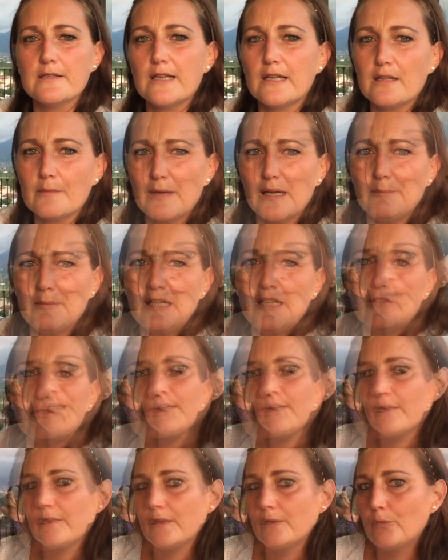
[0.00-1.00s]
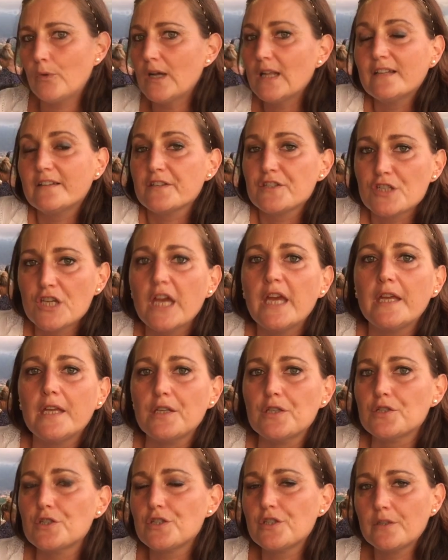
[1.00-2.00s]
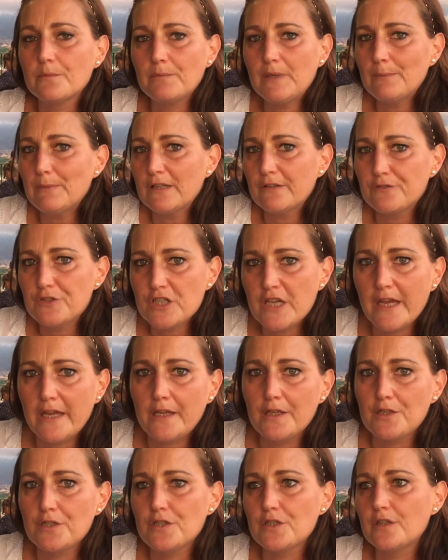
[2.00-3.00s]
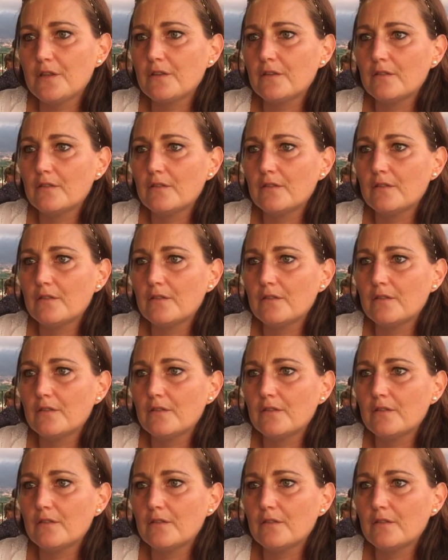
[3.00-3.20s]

That's my belief, because the world has changed. People have changed.